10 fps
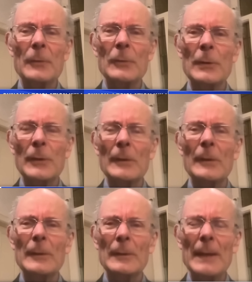The truth
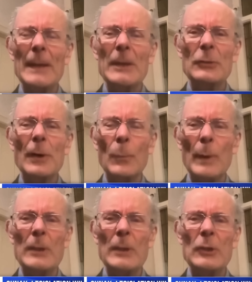is, it's an issue on
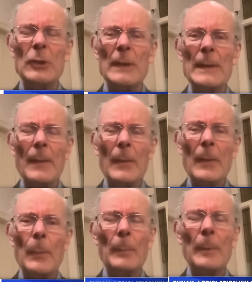which
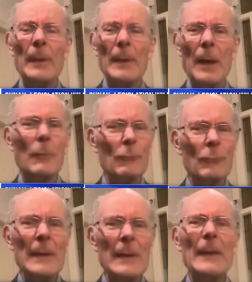the public are
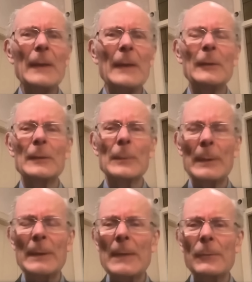
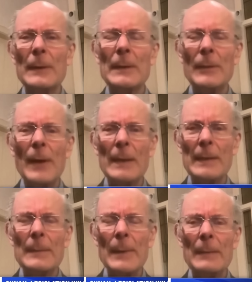reasonably evenly
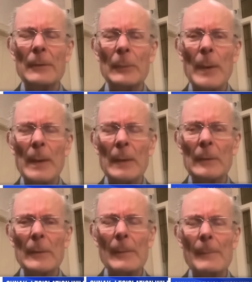divided in many
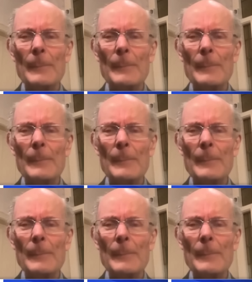respects.